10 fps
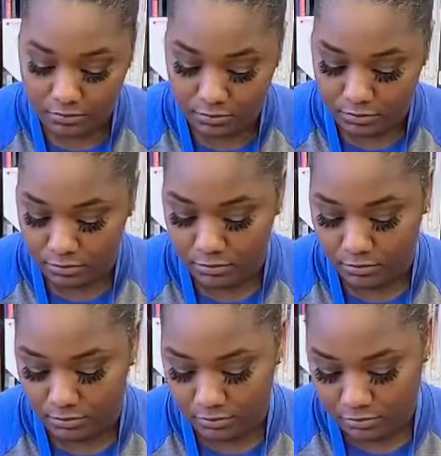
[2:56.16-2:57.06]

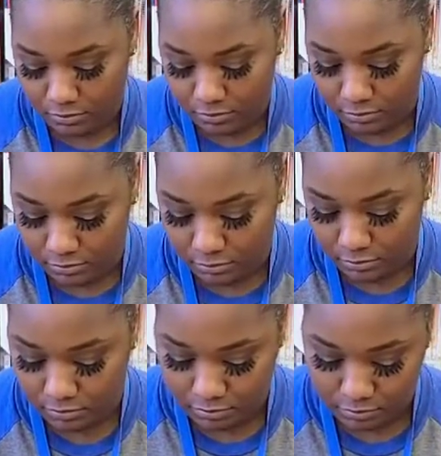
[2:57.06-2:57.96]

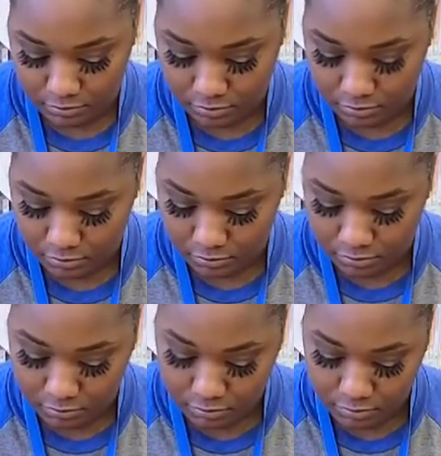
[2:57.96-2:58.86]

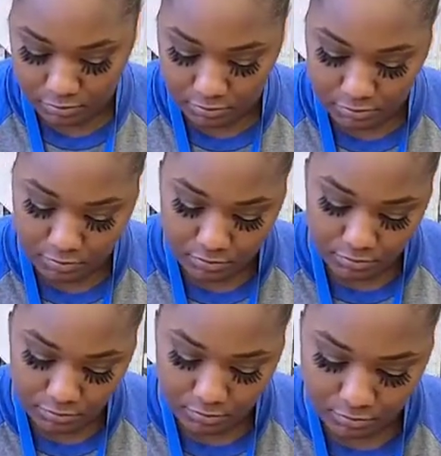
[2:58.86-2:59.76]
(silence)